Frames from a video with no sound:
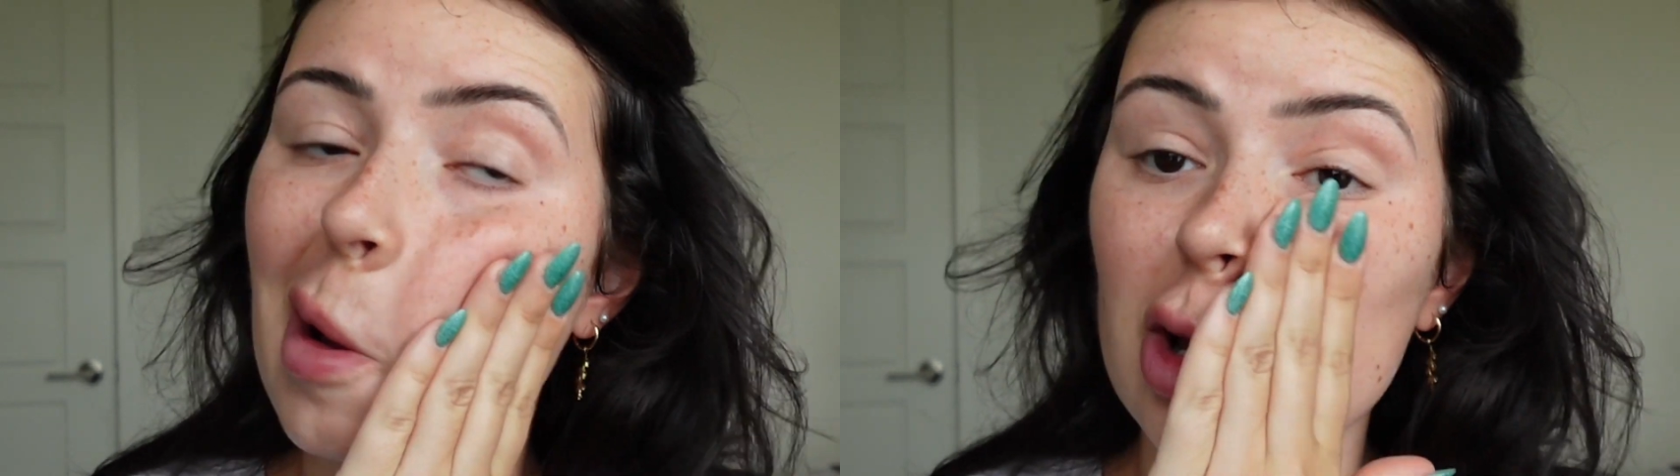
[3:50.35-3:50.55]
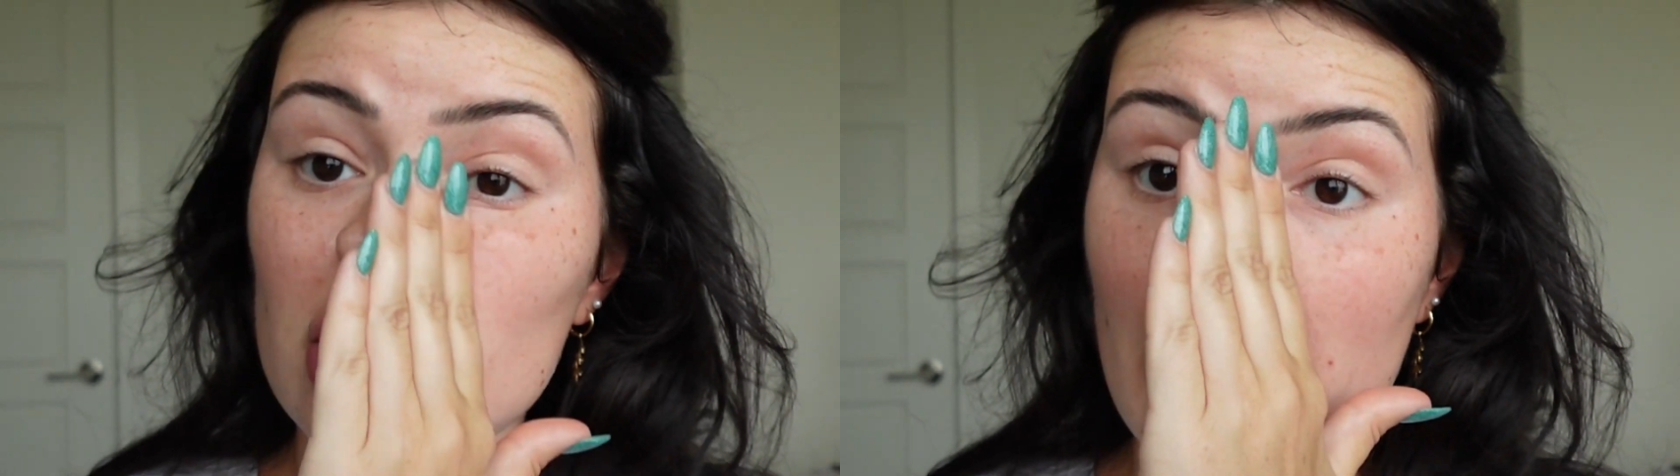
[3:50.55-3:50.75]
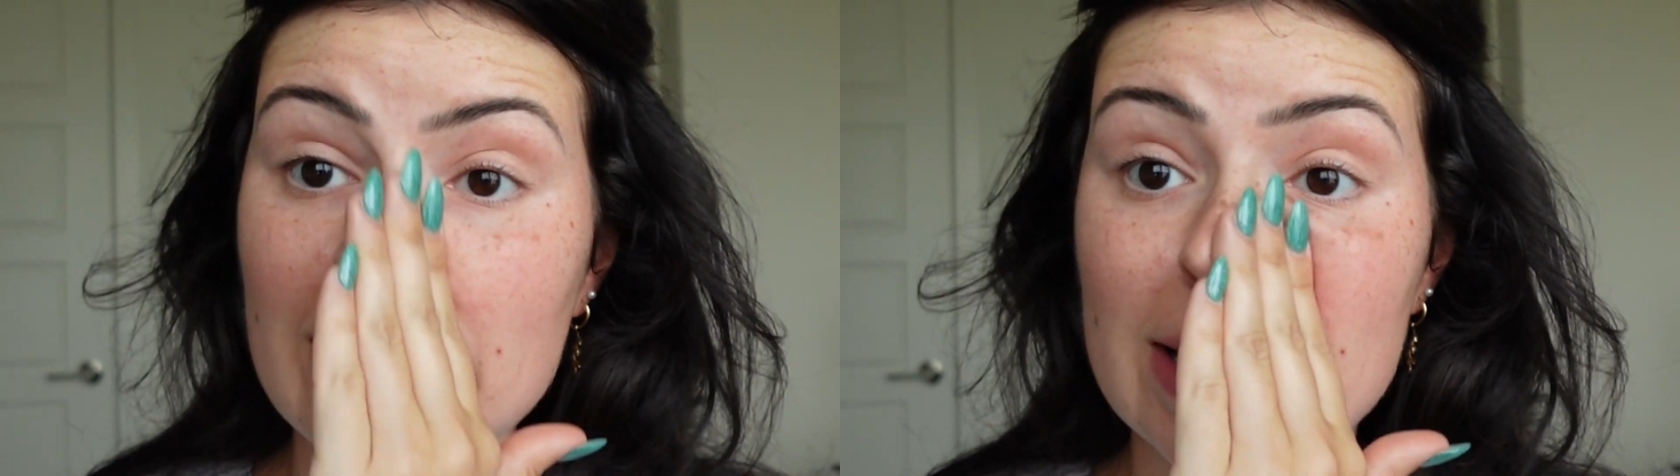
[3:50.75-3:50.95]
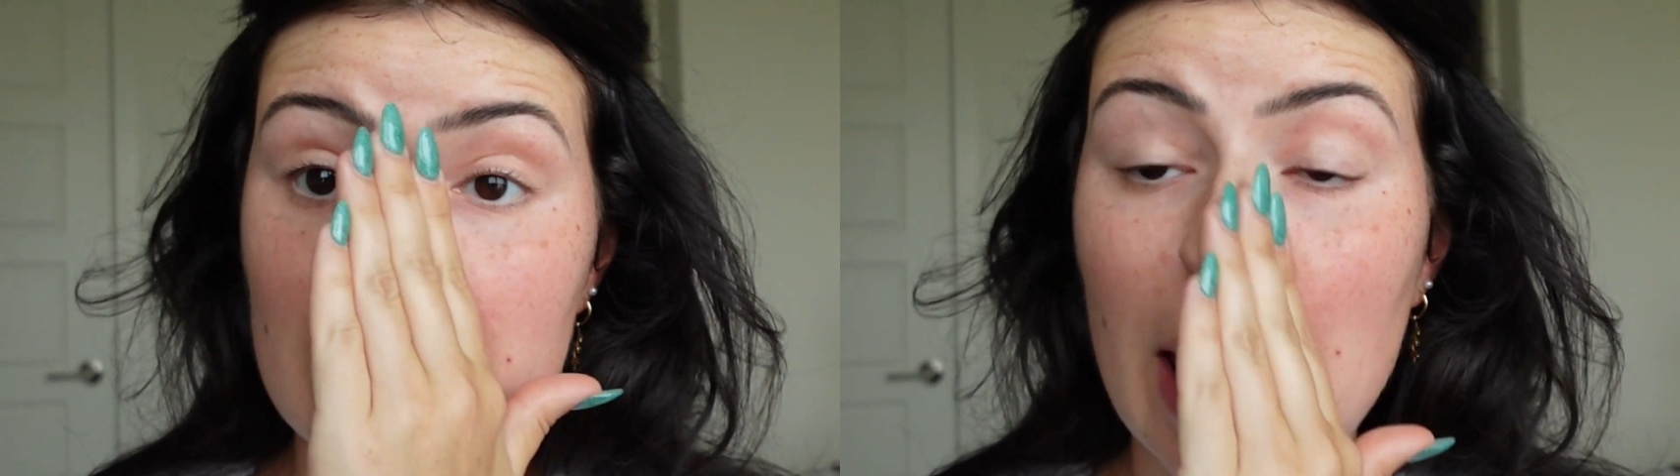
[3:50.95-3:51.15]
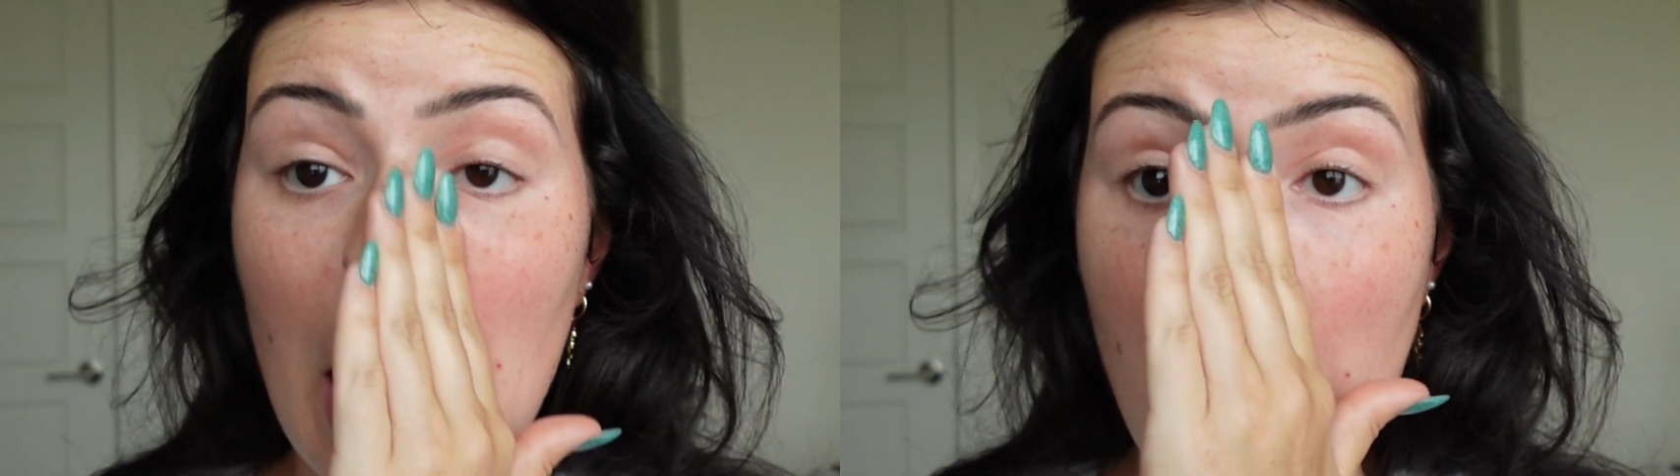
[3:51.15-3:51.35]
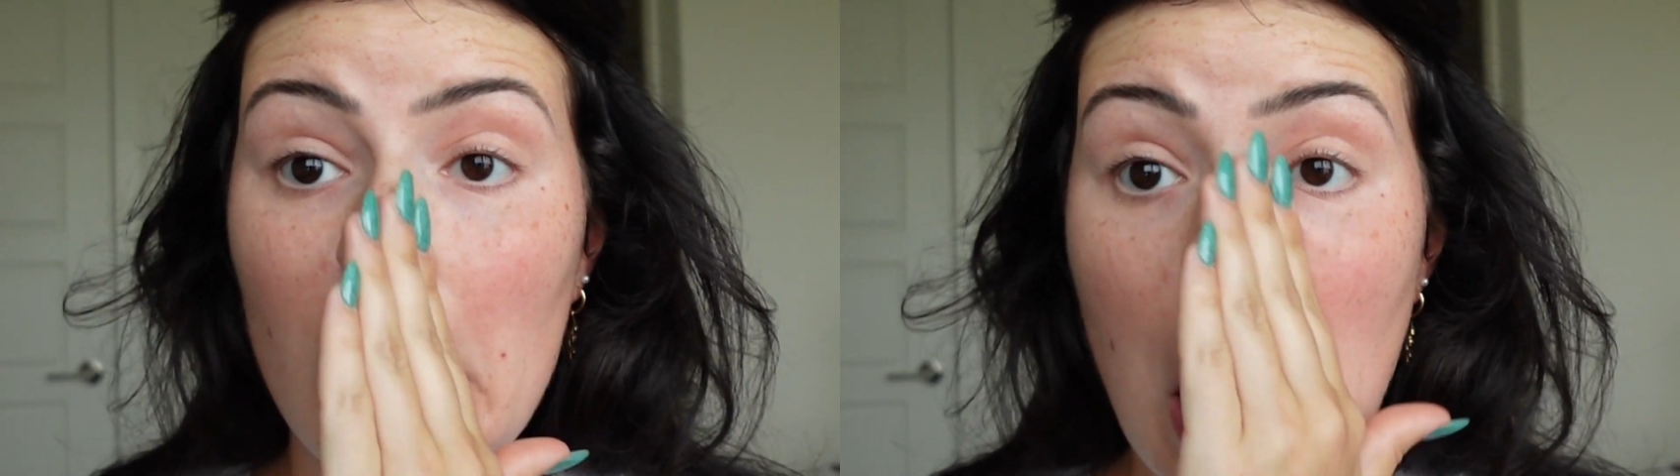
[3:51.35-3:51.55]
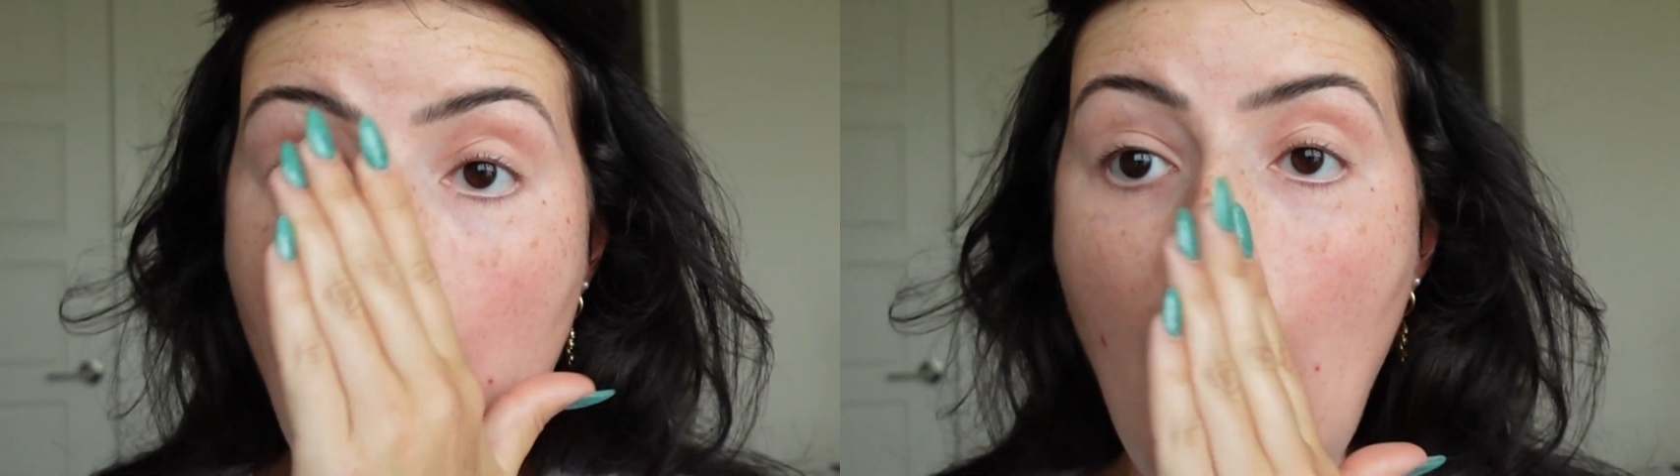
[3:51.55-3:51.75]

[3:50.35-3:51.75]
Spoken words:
dry skin.